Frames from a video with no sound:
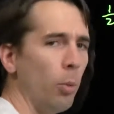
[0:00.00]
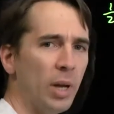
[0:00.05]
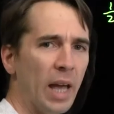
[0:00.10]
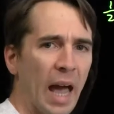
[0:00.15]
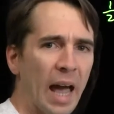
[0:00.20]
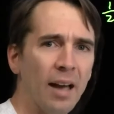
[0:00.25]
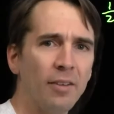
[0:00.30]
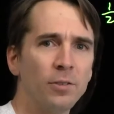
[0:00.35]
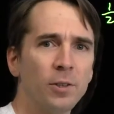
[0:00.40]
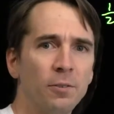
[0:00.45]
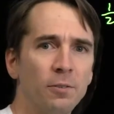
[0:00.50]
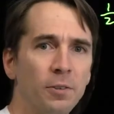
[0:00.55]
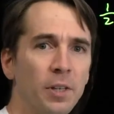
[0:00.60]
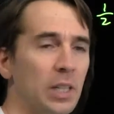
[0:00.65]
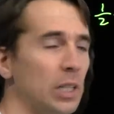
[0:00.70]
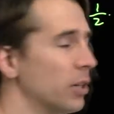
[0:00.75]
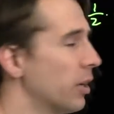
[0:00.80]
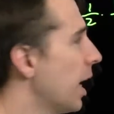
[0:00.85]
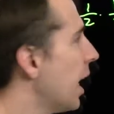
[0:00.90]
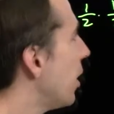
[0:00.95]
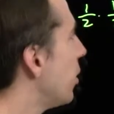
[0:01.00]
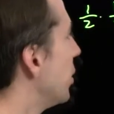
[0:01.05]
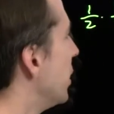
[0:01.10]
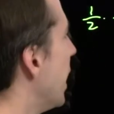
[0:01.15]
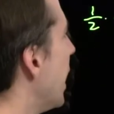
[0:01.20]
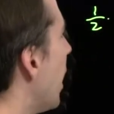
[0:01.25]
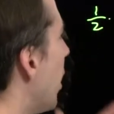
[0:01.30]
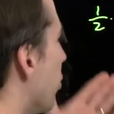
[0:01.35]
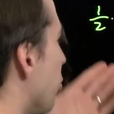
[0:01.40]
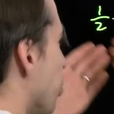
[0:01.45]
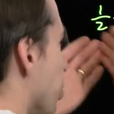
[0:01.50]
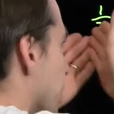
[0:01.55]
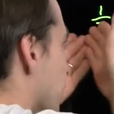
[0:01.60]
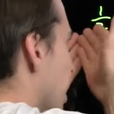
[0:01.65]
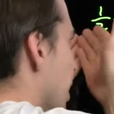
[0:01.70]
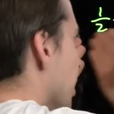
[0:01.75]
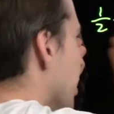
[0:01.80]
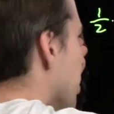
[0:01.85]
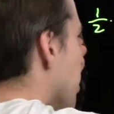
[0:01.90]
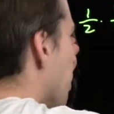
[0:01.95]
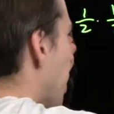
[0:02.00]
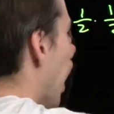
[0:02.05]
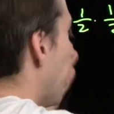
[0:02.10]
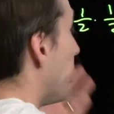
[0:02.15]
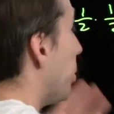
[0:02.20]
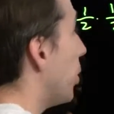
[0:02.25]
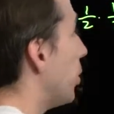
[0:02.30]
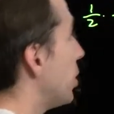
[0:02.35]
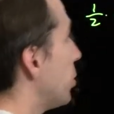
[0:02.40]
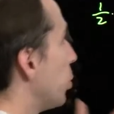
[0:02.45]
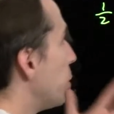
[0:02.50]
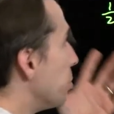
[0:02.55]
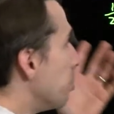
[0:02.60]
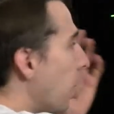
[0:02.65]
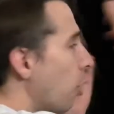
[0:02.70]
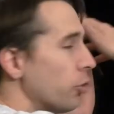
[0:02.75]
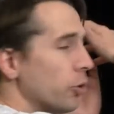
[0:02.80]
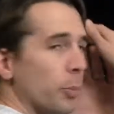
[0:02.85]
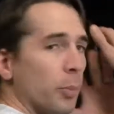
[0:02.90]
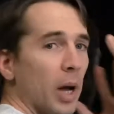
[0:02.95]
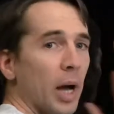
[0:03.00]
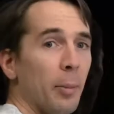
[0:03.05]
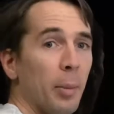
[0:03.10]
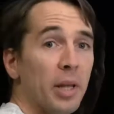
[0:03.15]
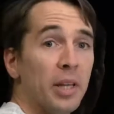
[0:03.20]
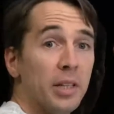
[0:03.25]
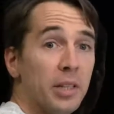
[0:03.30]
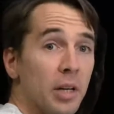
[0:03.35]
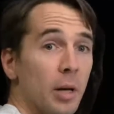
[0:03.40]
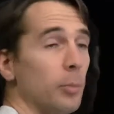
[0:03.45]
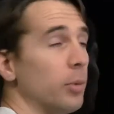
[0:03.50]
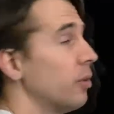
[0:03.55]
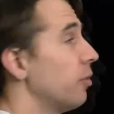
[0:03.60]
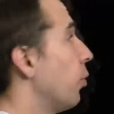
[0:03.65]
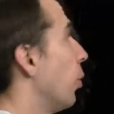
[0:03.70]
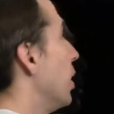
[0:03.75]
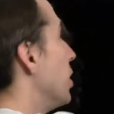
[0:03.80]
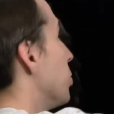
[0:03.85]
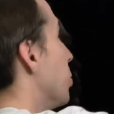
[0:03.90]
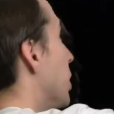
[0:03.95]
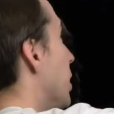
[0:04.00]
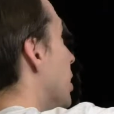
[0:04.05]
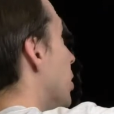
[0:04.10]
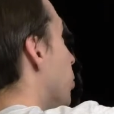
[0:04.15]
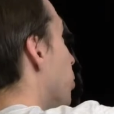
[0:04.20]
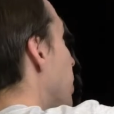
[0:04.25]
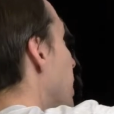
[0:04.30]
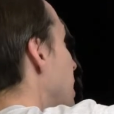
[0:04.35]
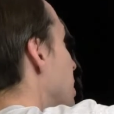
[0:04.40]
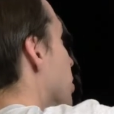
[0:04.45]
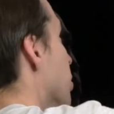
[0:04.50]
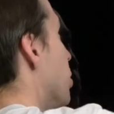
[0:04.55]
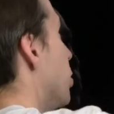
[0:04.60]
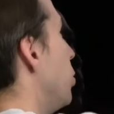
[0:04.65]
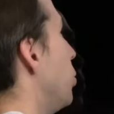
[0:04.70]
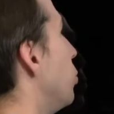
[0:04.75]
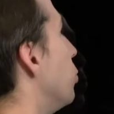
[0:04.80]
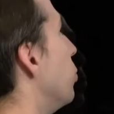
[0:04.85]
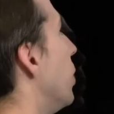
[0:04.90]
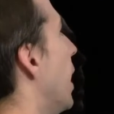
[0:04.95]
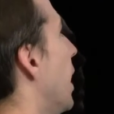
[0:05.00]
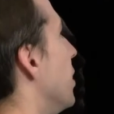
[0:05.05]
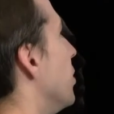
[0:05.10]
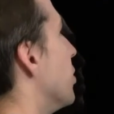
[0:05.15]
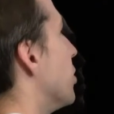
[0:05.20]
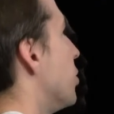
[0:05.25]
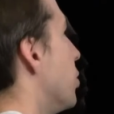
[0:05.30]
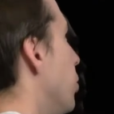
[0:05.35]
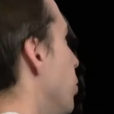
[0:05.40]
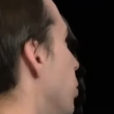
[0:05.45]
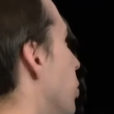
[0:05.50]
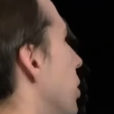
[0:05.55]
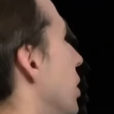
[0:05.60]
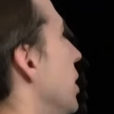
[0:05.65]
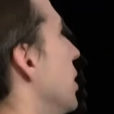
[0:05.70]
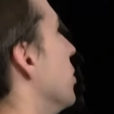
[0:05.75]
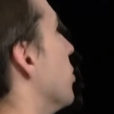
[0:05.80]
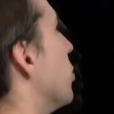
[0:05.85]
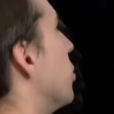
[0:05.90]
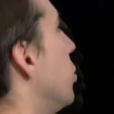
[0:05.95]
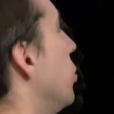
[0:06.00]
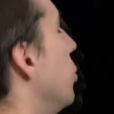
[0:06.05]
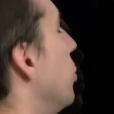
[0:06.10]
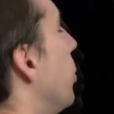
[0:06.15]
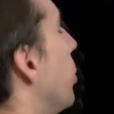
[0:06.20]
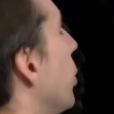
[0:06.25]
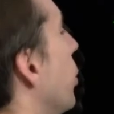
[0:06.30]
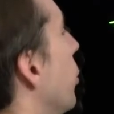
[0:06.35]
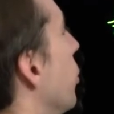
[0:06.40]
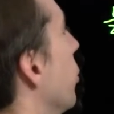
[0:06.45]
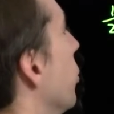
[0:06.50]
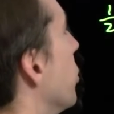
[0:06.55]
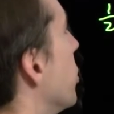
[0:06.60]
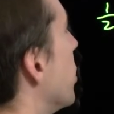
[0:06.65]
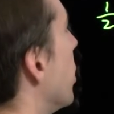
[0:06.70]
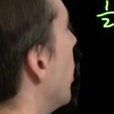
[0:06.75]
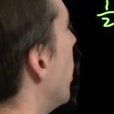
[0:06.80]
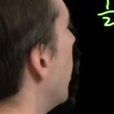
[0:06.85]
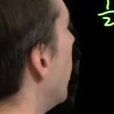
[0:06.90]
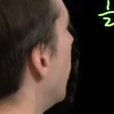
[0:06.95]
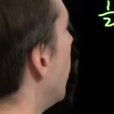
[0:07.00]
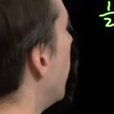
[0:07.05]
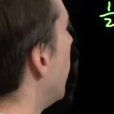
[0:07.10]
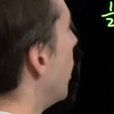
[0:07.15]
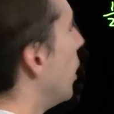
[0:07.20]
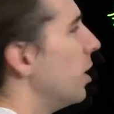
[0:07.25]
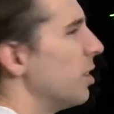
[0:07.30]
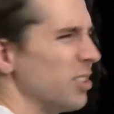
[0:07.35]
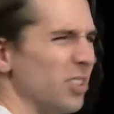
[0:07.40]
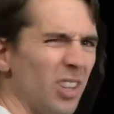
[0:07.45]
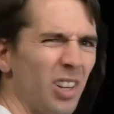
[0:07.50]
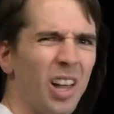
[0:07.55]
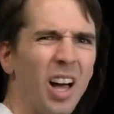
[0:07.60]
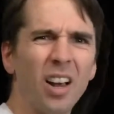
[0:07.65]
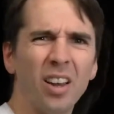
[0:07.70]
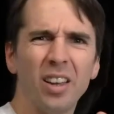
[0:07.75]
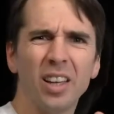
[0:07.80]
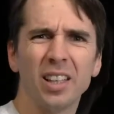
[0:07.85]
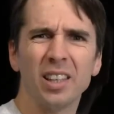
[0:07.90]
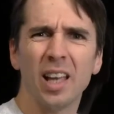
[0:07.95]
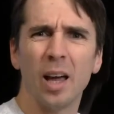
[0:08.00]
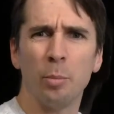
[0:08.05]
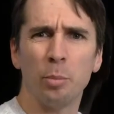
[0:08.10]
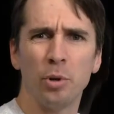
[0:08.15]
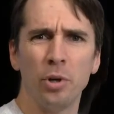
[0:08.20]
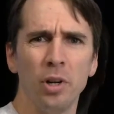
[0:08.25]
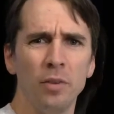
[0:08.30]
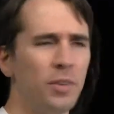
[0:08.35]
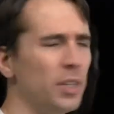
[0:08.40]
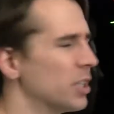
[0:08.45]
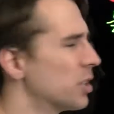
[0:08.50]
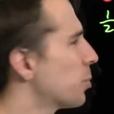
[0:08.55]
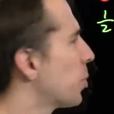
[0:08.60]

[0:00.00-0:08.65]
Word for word: we have to figure out now is we take this probability and we multiply by the number of ways we can arrange two reds, two greens, two blues. It's a lot like that previous